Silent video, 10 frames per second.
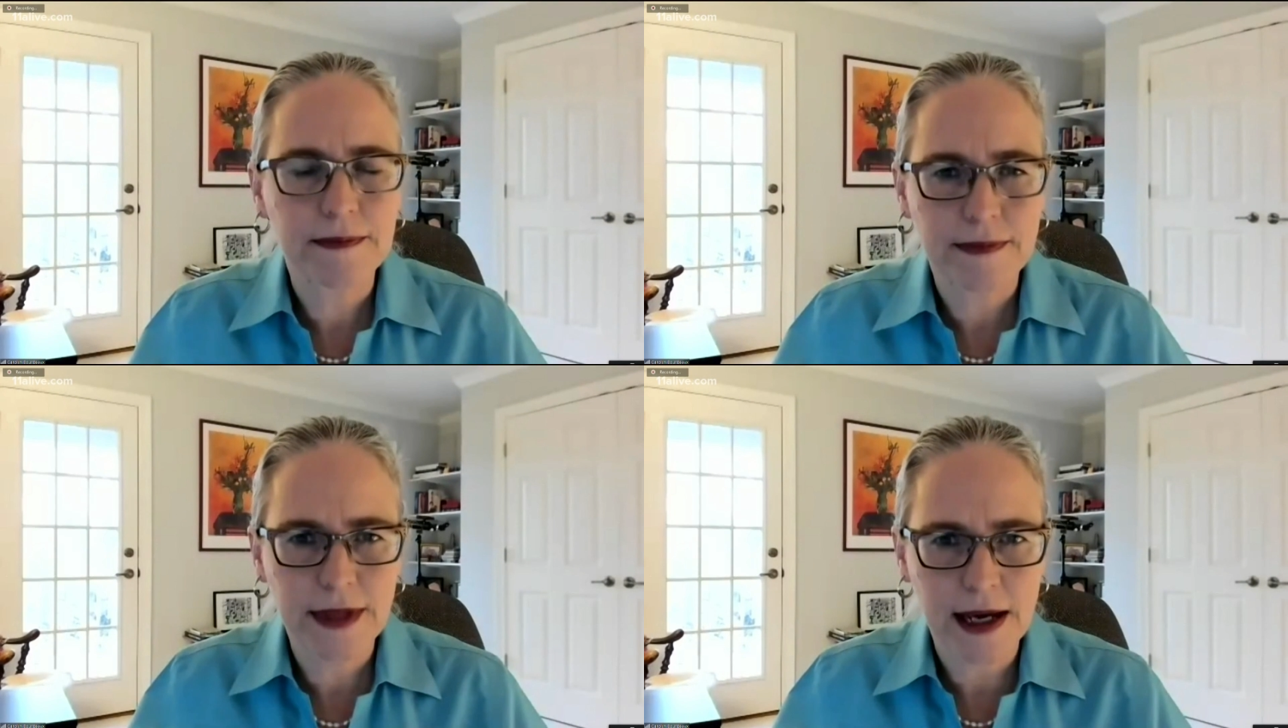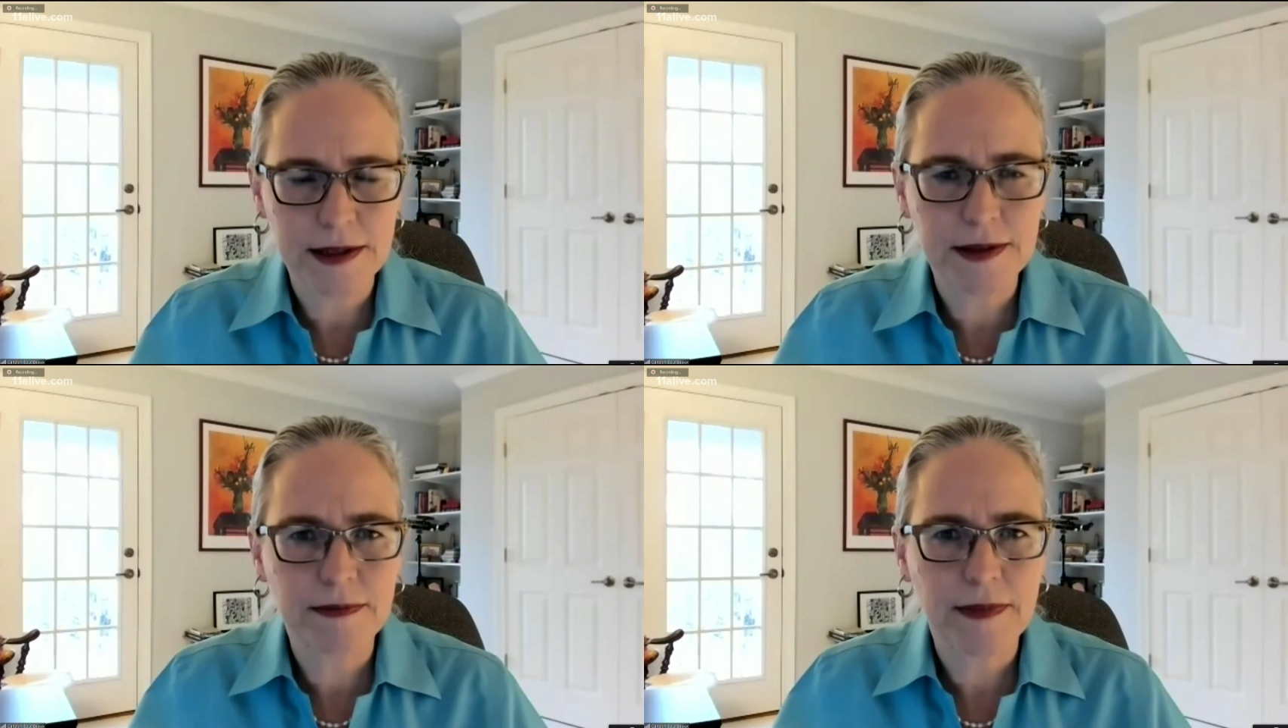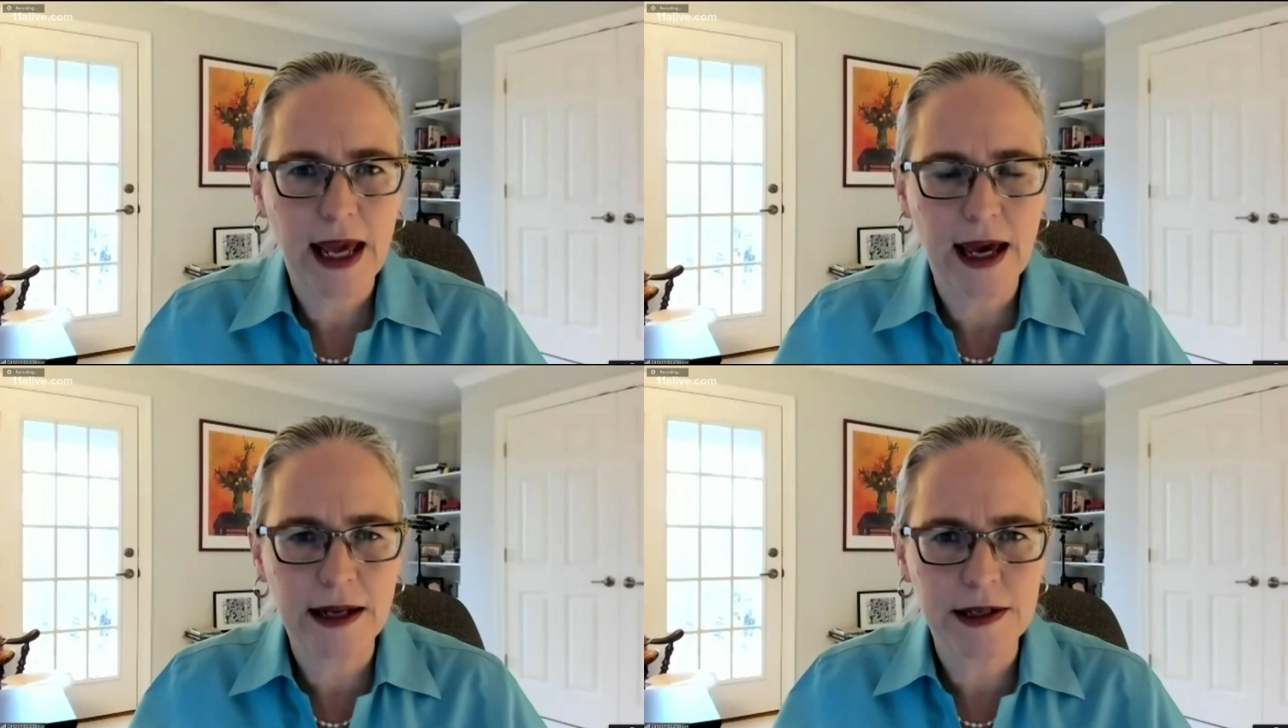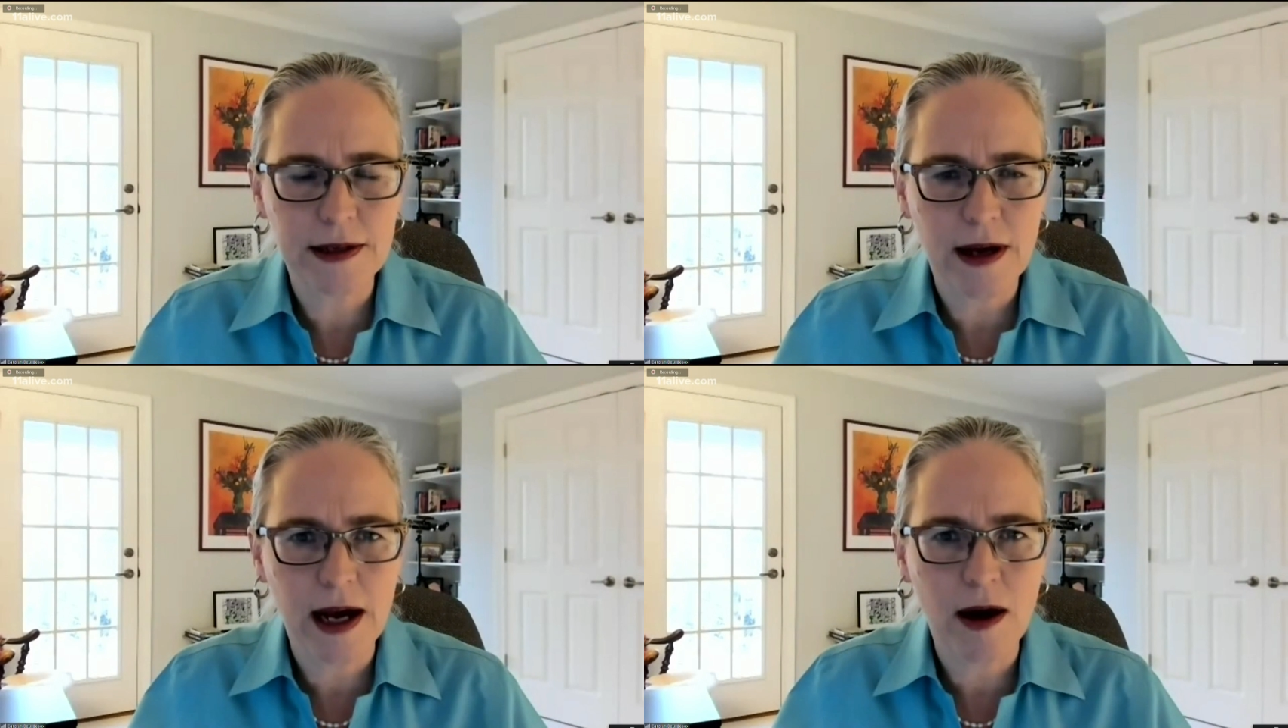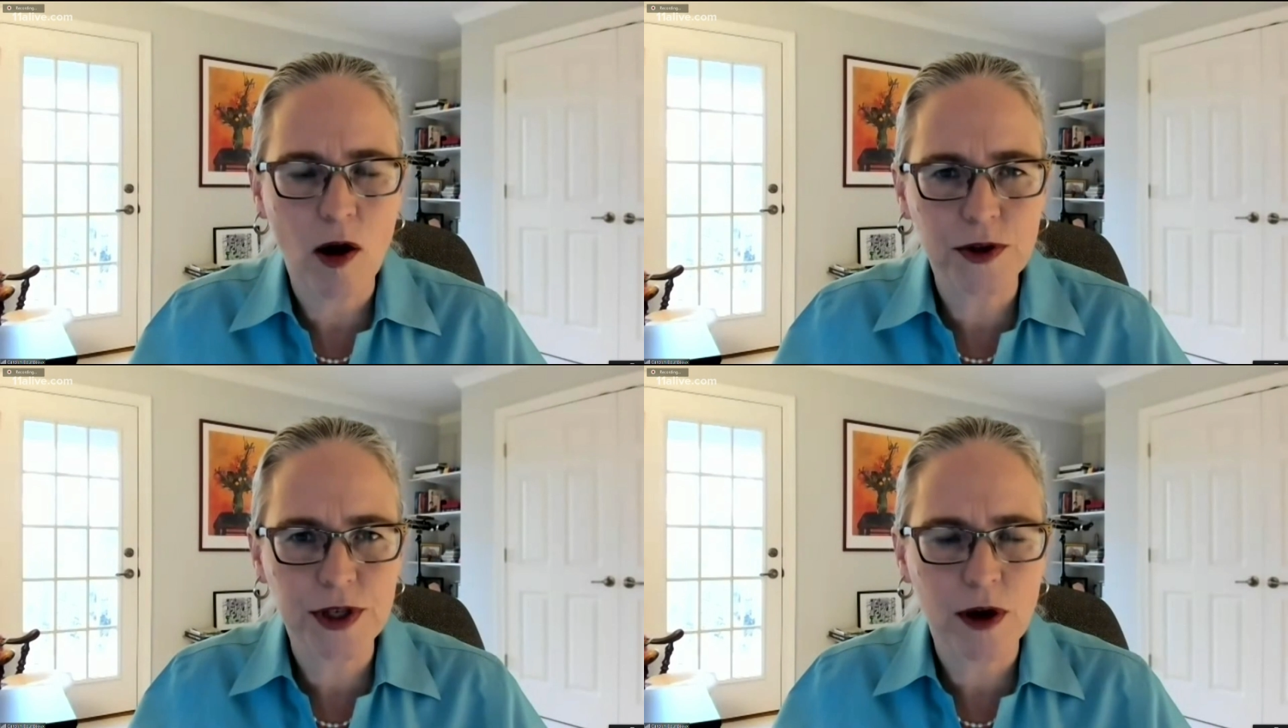Yes and uh,
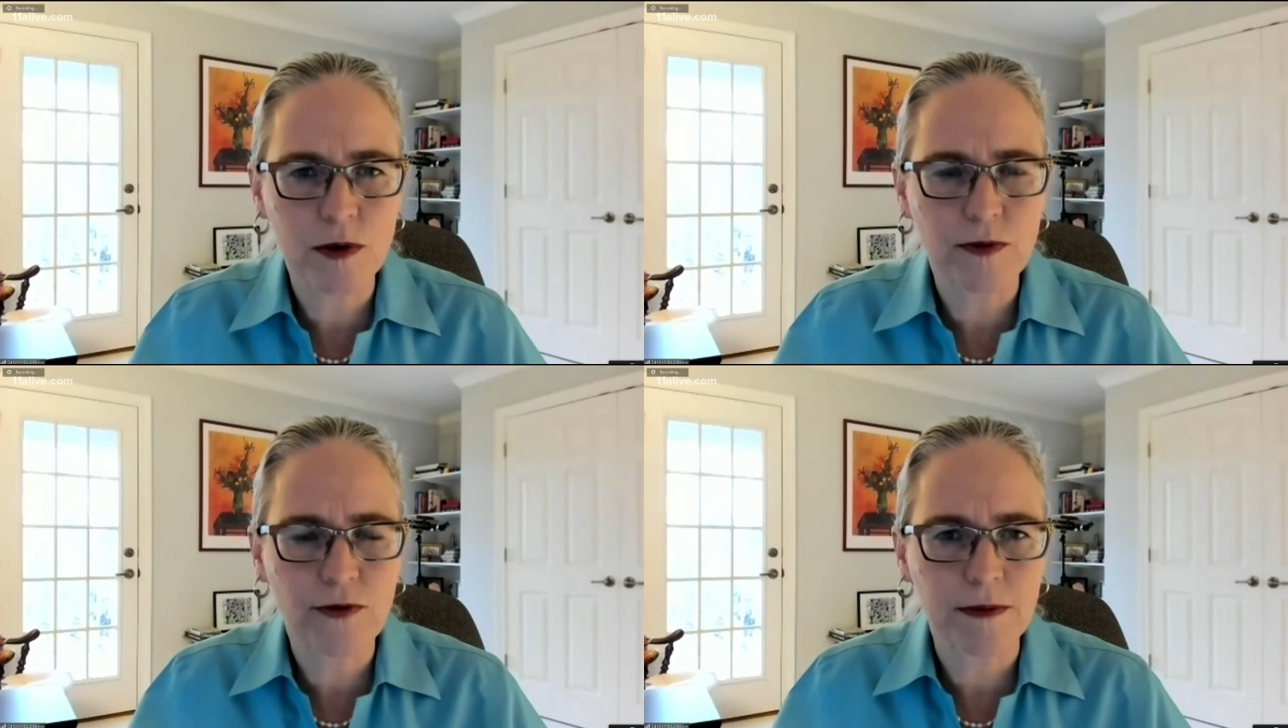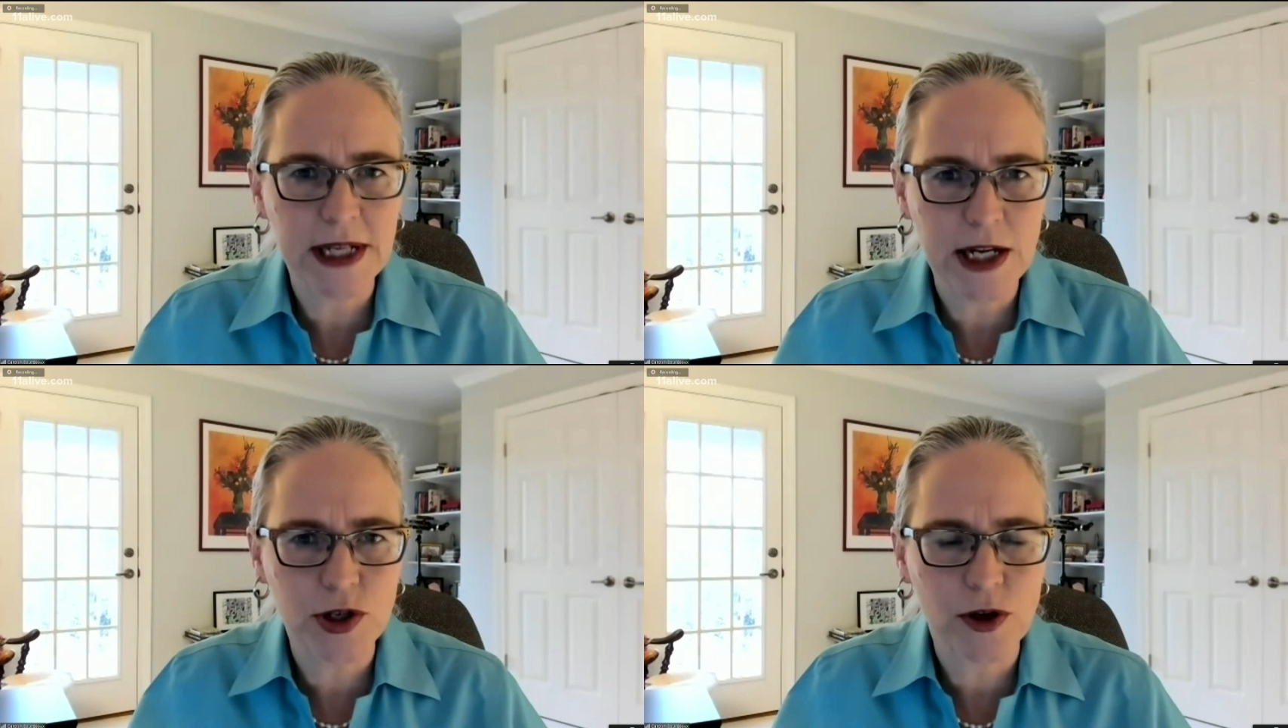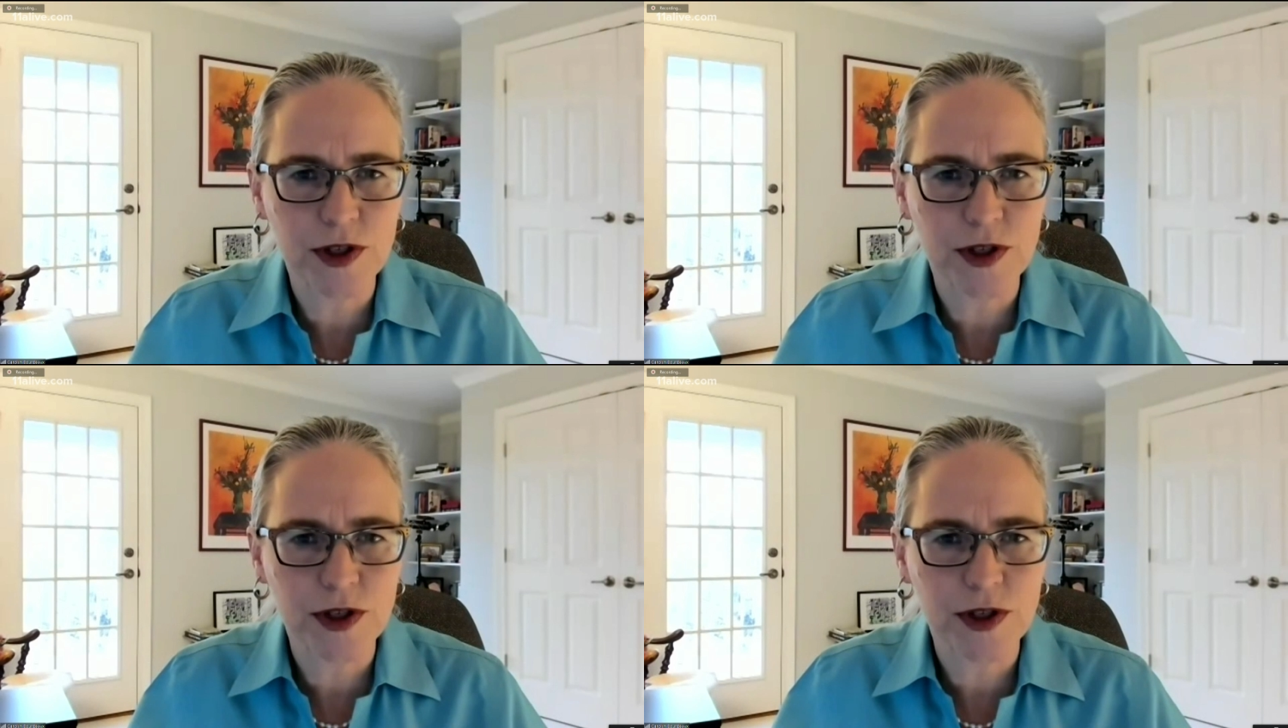also from teachers.